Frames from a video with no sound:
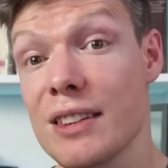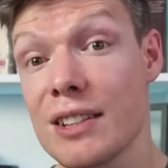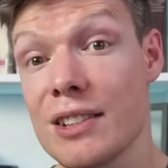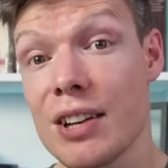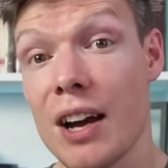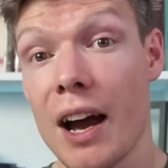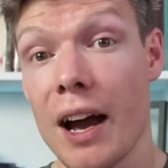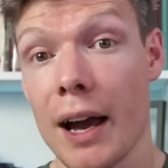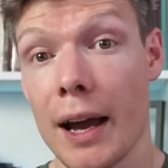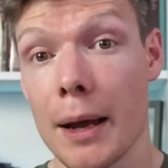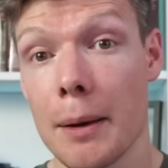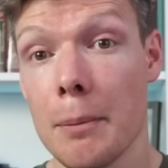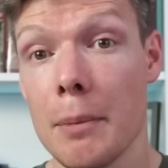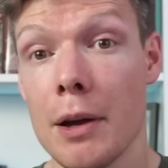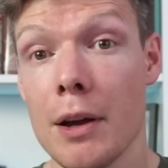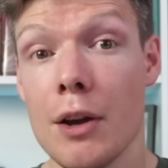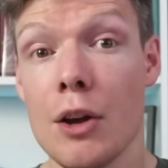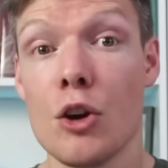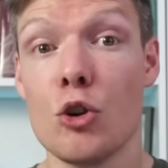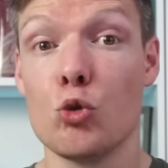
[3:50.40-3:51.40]
the
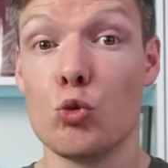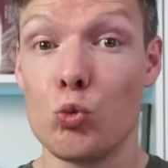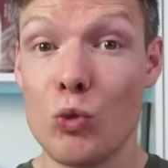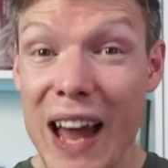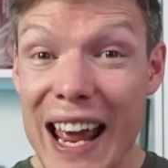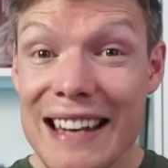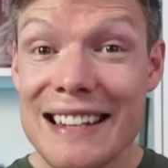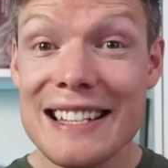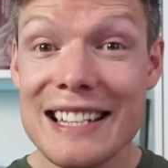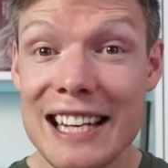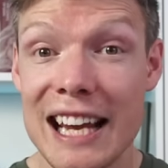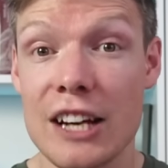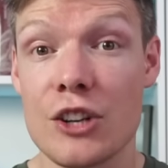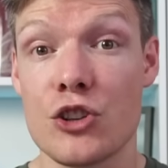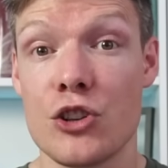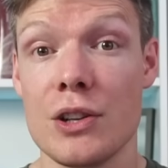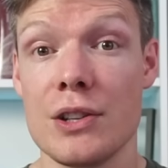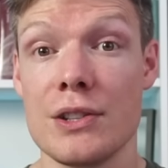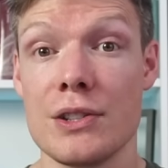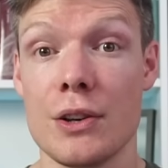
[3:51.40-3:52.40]
time read
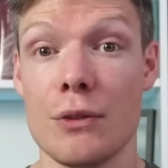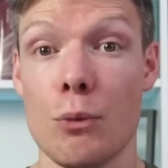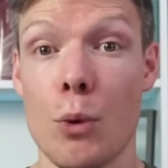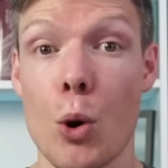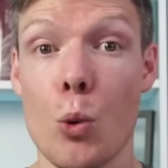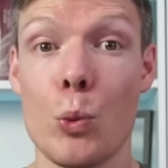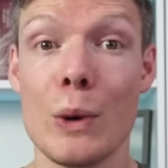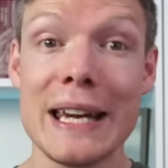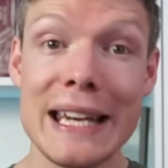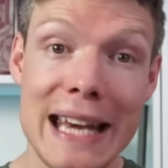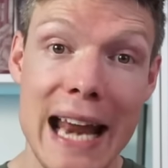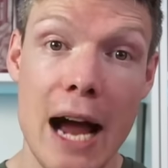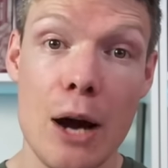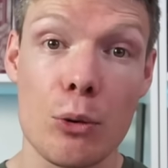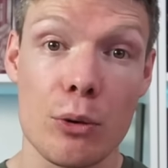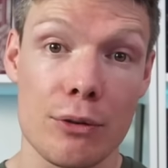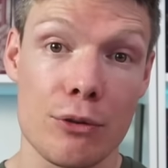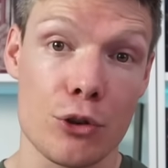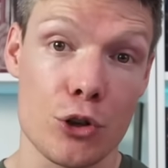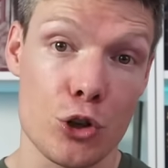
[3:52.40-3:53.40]
sections of what we now
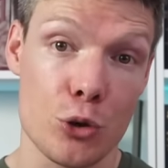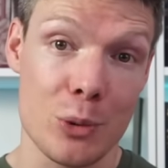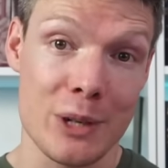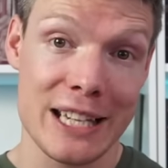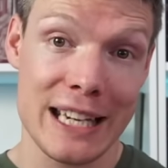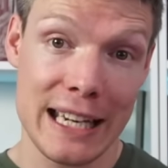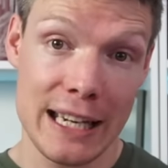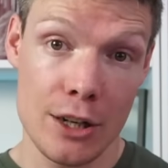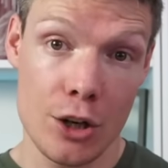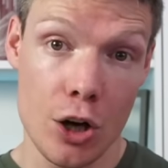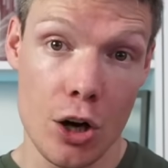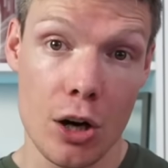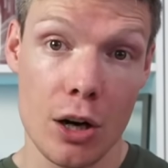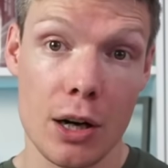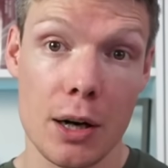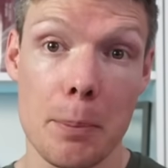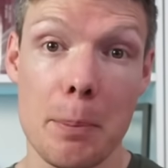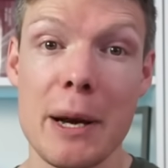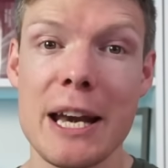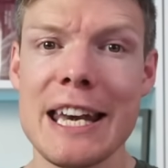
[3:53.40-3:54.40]
refer to as
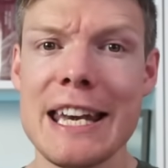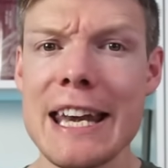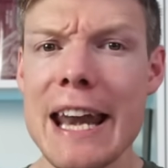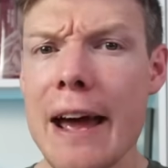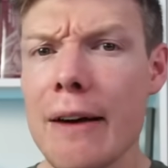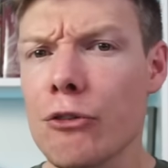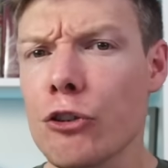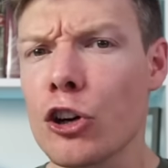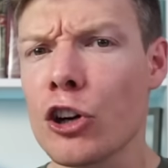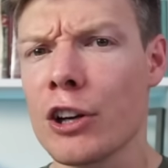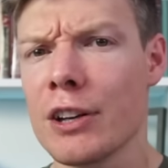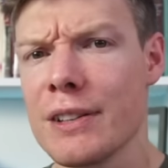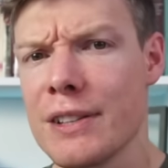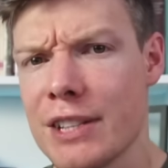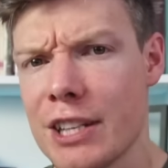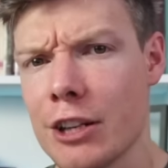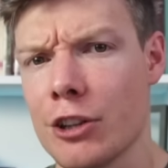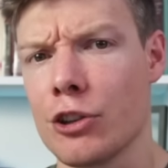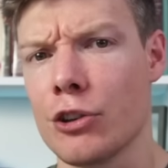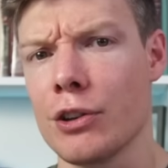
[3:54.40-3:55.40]
Enoch, but never
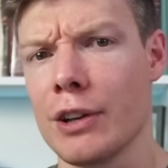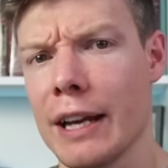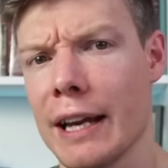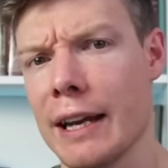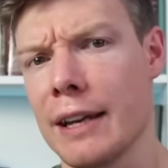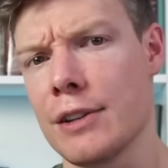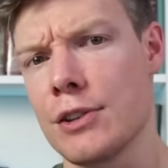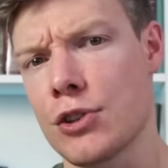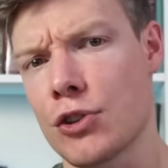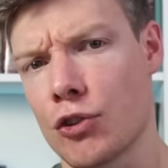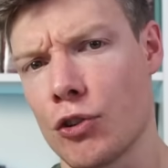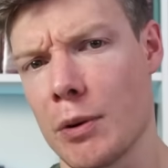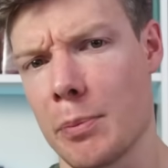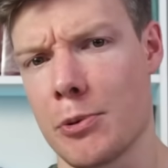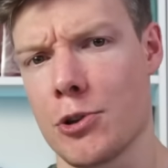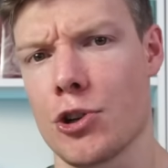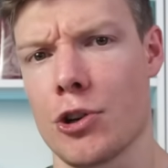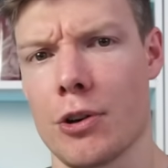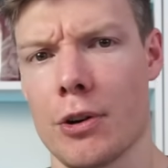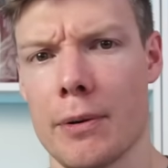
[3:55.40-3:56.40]
considered it
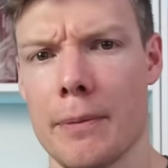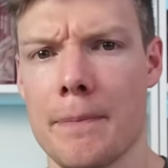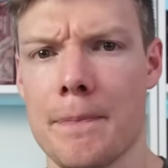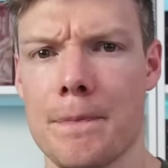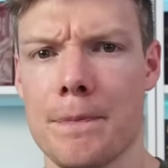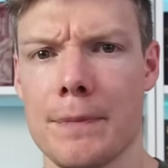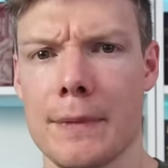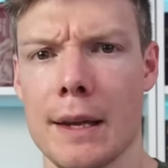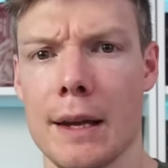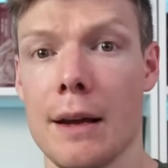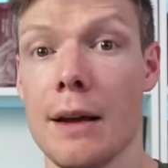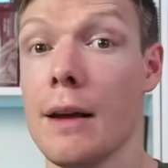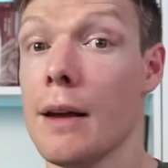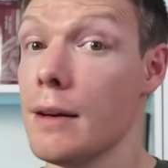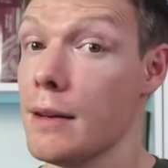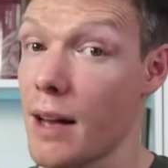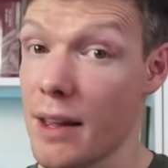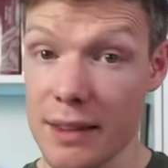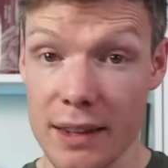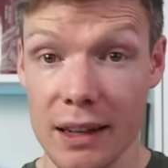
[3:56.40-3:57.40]
scripture.
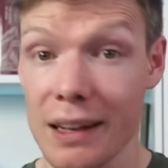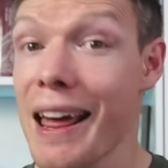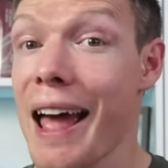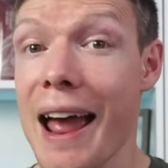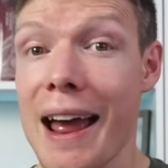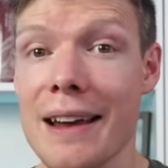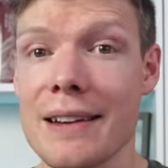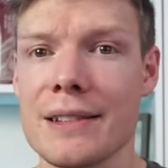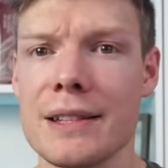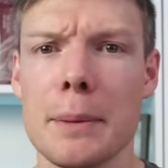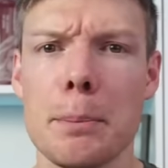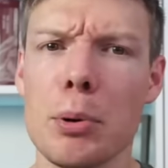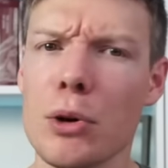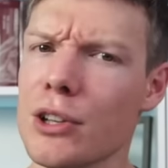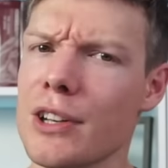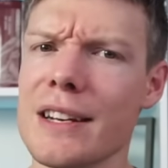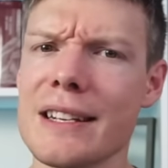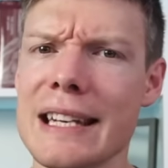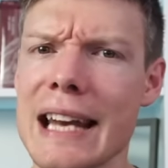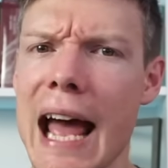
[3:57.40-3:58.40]
Nonetheless, the
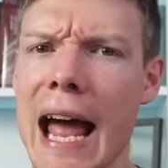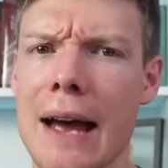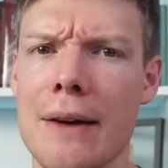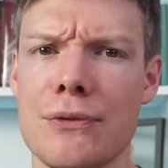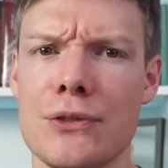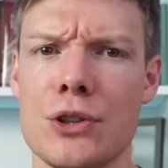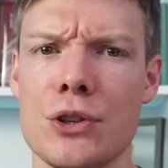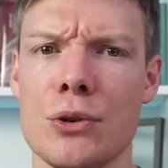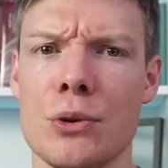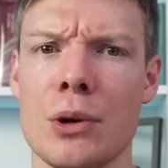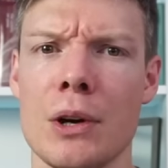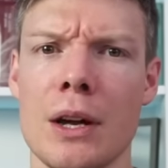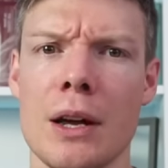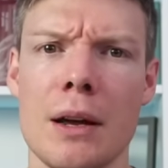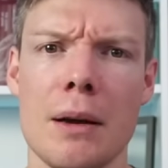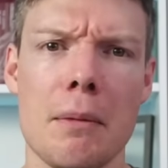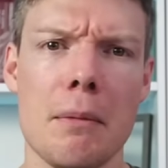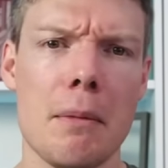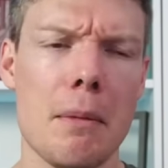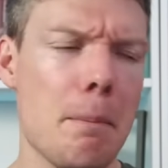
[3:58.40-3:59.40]
book doesn't have to
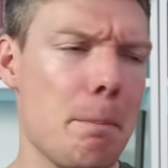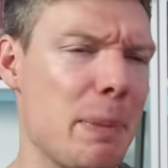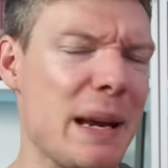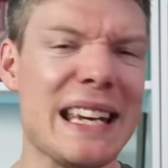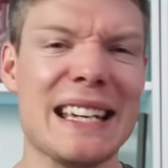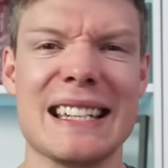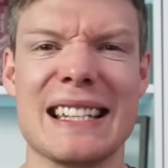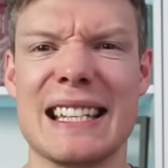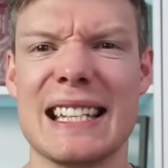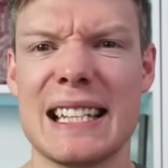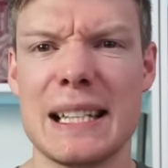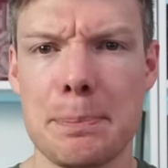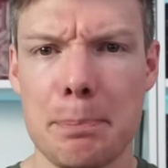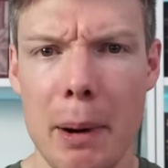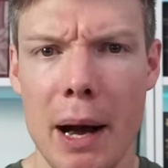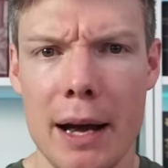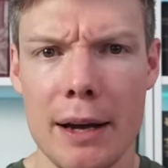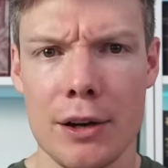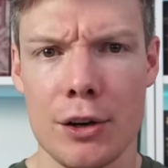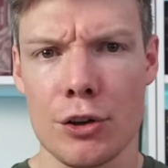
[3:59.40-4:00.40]
be
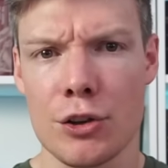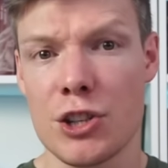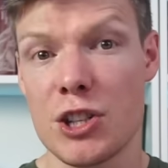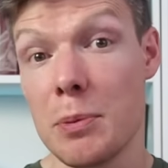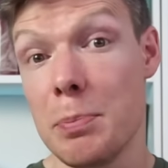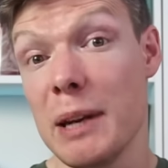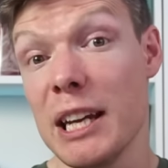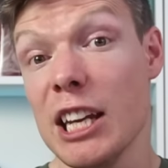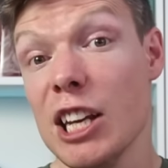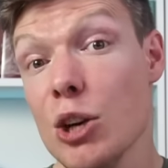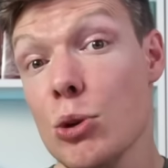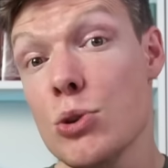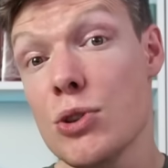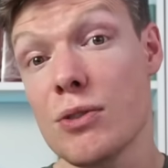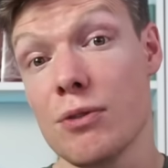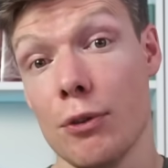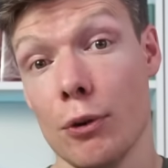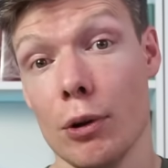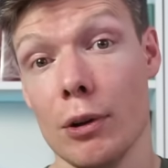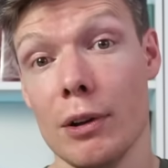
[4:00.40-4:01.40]
inspired to be
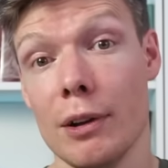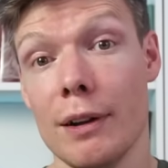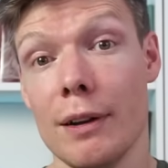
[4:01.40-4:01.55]
useful.